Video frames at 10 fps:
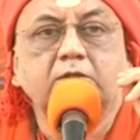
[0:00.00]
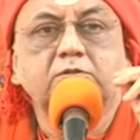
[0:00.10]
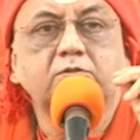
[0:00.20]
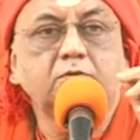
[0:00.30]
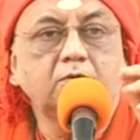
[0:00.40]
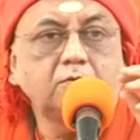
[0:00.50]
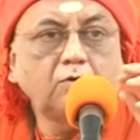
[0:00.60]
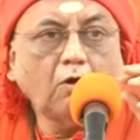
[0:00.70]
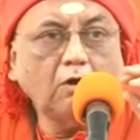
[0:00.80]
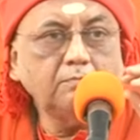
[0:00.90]
So
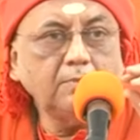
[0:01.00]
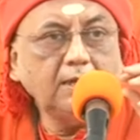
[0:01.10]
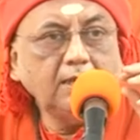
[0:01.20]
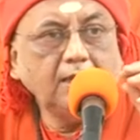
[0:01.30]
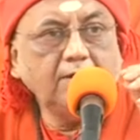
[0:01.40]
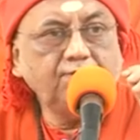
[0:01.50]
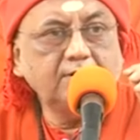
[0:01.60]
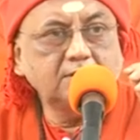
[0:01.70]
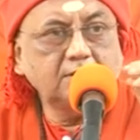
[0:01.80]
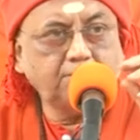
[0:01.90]
normally, if
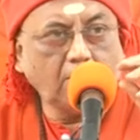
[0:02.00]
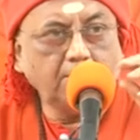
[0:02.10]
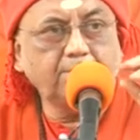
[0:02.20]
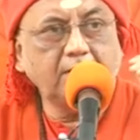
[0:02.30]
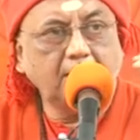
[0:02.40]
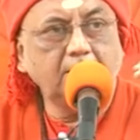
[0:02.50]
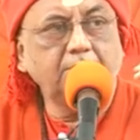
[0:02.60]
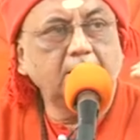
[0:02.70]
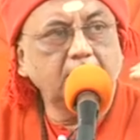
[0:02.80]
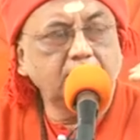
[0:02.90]
it is a proper,
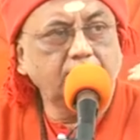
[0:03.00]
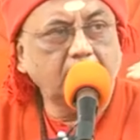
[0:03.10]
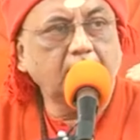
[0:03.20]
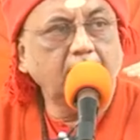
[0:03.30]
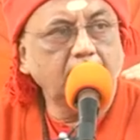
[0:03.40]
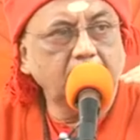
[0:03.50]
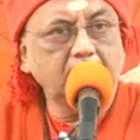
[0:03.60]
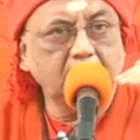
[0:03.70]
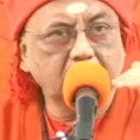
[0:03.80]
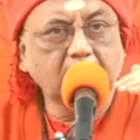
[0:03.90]
anybody is working
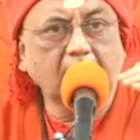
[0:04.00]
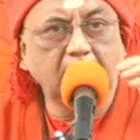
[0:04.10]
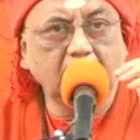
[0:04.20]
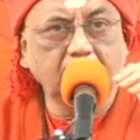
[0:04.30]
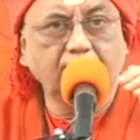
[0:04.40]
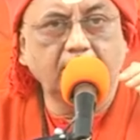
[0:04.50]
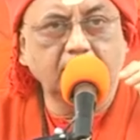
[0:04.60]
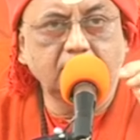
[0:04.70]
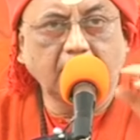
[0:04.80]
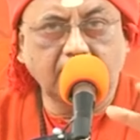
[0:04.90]
with this kind of,
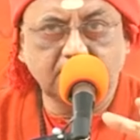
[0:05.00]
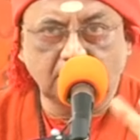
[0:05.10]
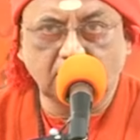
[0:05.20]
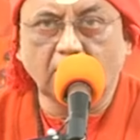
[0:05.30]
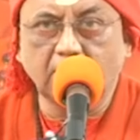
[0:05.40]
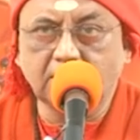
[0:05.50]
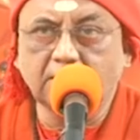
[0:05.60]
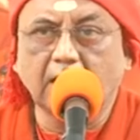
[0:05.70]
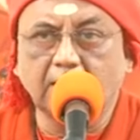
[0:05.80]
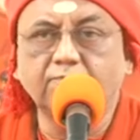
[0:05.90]
as the
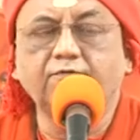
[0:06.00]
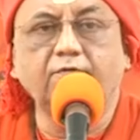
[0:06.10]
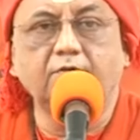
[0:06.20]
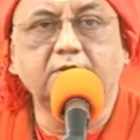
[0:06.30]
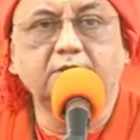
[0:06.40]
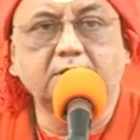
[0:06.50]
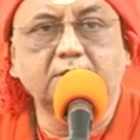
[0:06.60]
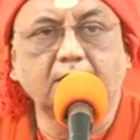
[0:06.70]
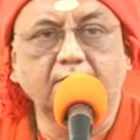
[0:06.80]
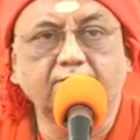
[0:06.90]
knowledge unfolds
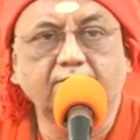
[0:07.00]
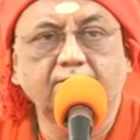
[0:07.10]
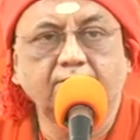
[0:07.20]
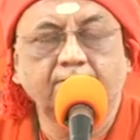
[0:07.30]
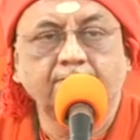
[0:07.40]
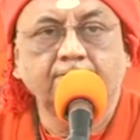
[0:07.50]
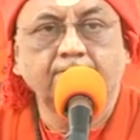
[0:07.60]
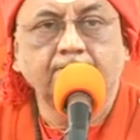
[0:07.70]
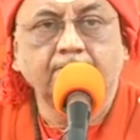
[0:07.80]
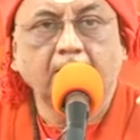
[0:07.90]
itself,
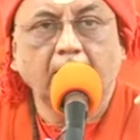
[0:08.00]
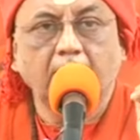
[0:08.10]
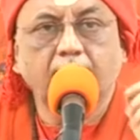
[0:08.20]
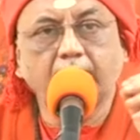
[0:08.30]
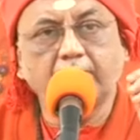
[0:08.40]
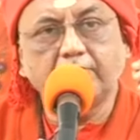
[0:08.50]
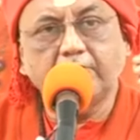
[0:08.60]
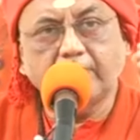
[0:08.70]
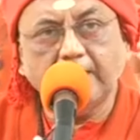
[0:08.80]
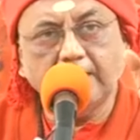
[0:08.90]
we will
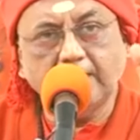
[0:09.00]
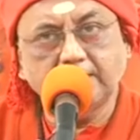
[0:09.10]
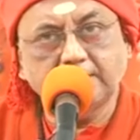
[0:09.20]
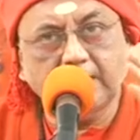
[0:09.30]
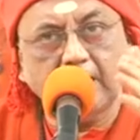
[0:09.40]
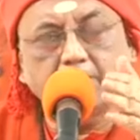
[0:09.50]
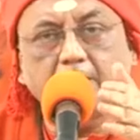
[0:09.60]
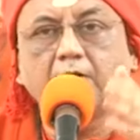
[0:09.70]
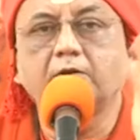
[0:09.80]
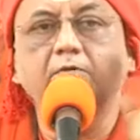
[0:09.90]
be very
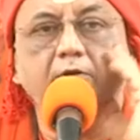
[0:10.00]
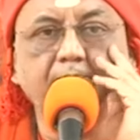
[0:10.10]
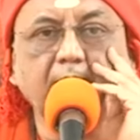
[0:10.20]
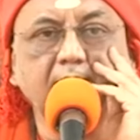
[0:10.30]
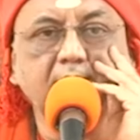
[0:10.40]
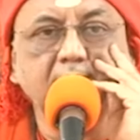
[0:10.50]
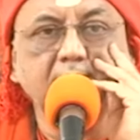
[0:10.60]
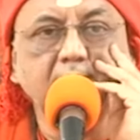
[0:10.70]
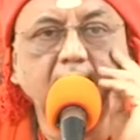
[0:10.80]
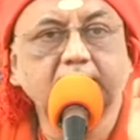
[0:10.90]
stable on our path.
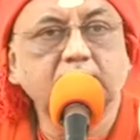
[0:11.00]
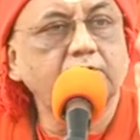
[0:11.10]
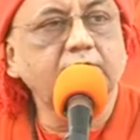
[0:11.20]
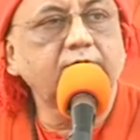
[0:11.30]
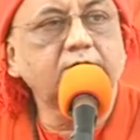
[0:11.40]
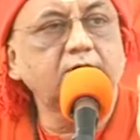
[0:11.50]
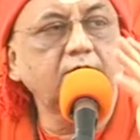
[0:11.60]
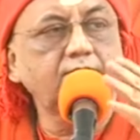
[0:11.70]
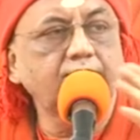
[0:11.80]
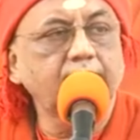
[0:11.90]
There is no question
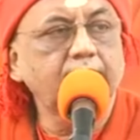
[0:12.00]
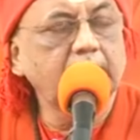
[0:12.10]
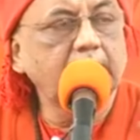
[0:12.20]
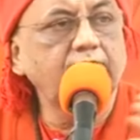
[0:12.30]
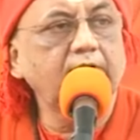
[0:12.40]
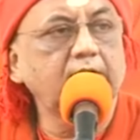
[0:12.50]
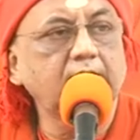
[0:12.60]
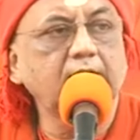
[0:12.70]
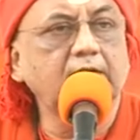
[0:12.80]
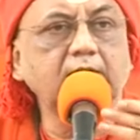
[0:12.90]
of
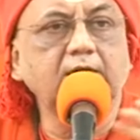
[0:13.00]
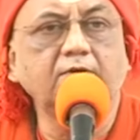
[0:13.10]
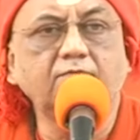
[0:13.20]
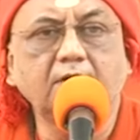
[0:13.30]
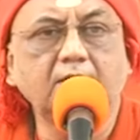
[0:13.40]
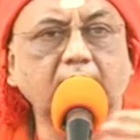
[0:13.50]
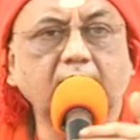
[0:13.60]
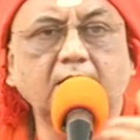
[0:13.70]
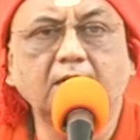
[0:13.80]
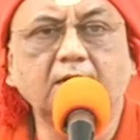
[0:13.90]
deviating, getting deviated
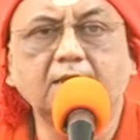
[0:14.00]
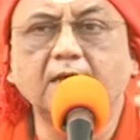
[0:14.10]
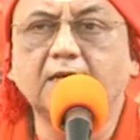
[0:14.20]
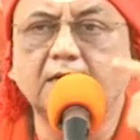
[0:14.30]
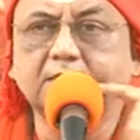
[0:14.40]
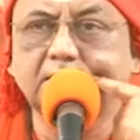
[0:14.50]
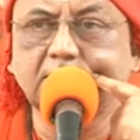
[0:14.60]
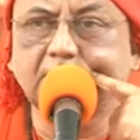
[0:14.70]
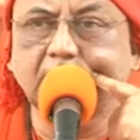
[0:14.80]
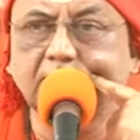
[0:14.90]
here, there,
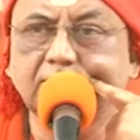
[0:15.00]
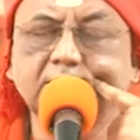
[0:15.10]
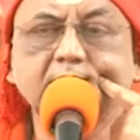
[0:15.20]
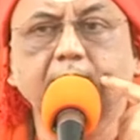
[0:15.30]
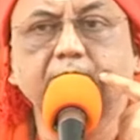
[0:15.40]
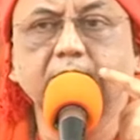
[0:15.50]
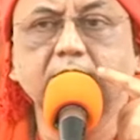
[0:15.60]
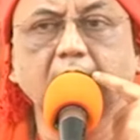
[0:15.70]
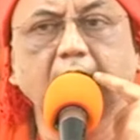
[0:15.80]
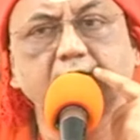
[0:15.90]
etc., which
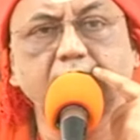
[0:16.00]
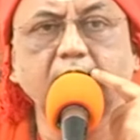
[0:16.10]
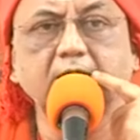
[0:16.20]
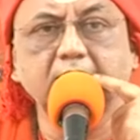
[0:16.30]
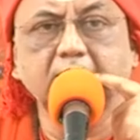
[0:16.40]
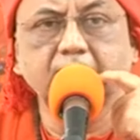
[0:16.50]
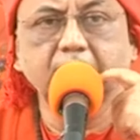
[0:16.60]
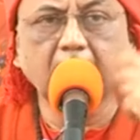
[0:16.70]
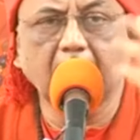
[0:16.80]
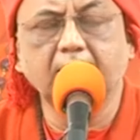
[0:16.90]
happens otherwise.
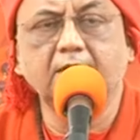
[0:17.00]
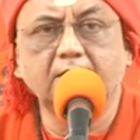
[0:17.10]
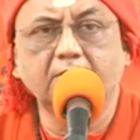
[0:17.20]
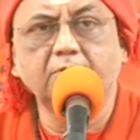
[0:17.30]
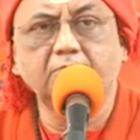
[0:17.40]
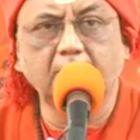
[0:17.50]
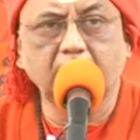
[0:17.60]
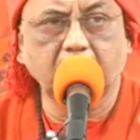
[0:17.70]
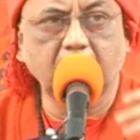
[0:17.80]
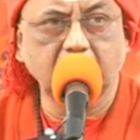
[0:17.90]
I remember
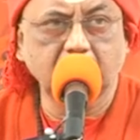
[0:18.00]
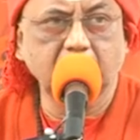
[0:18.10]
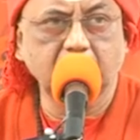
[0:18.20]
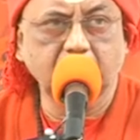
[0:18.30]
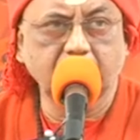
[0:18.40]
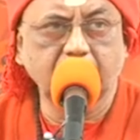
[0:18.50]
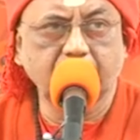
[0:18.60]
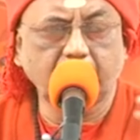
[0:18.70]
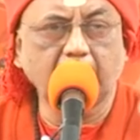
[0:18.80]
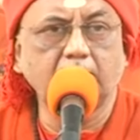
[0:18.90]
my
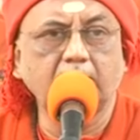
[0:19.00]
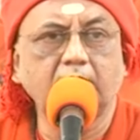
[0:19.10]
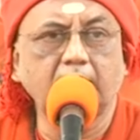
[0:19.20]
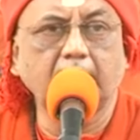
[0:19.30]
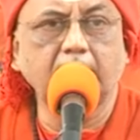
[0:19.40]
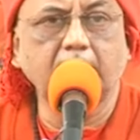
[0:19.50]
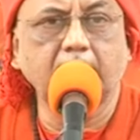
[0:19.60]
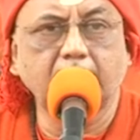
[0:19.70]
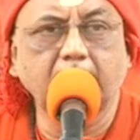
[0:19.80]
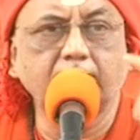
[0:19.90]
front door
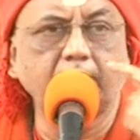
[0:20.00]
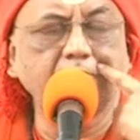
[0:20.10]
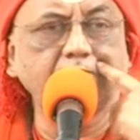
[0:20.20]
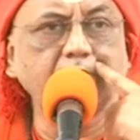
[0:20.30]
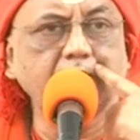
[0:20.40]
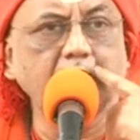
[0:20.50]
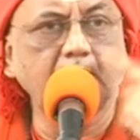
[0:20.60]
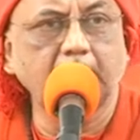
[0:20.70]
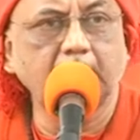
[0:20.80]
neighbor when we were working